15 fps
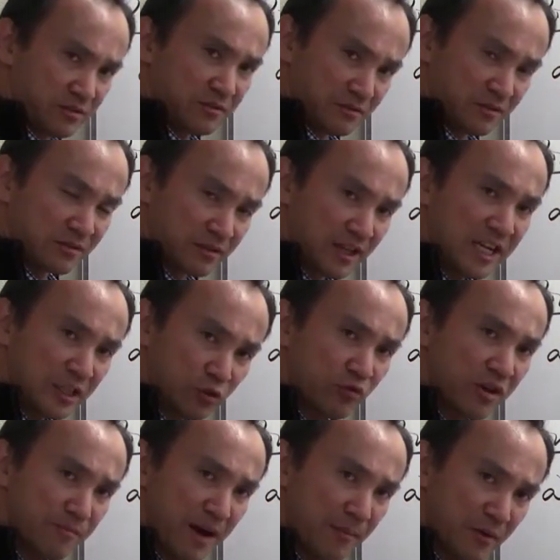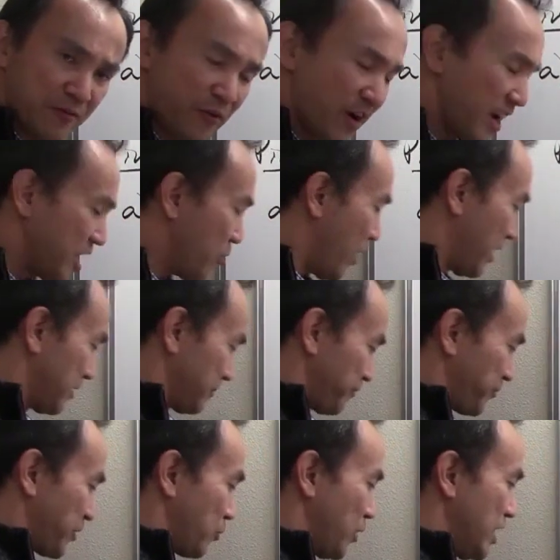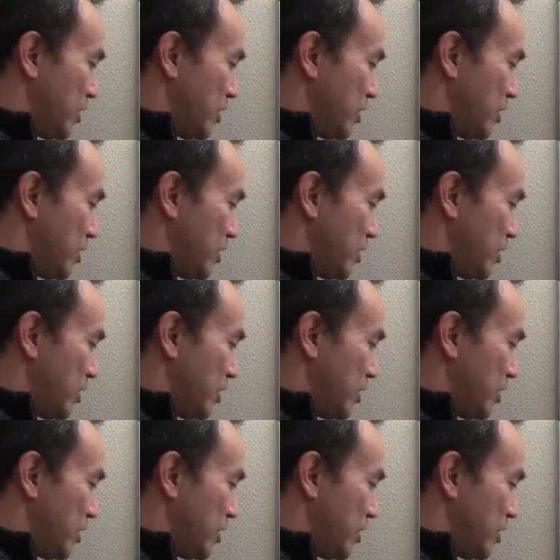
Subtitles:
thing to remember for anyone, when